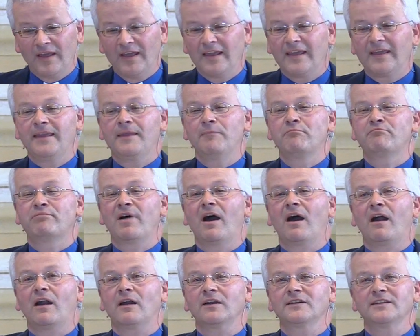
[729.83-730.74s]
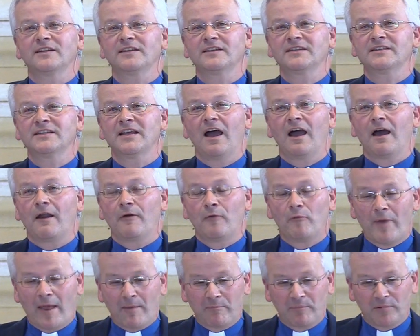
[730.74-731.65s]
he pardoned a
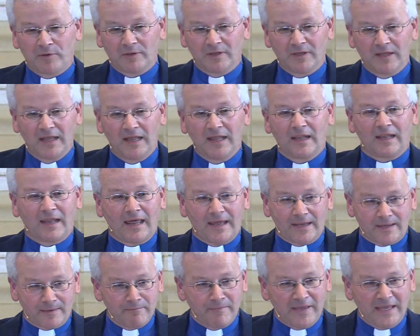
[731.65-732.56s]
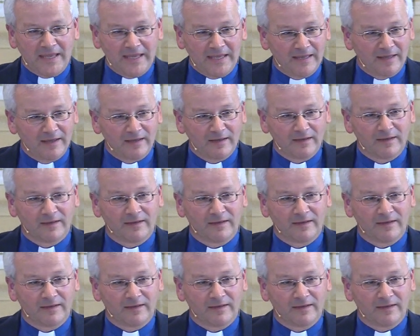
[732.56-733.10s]
rebel like me.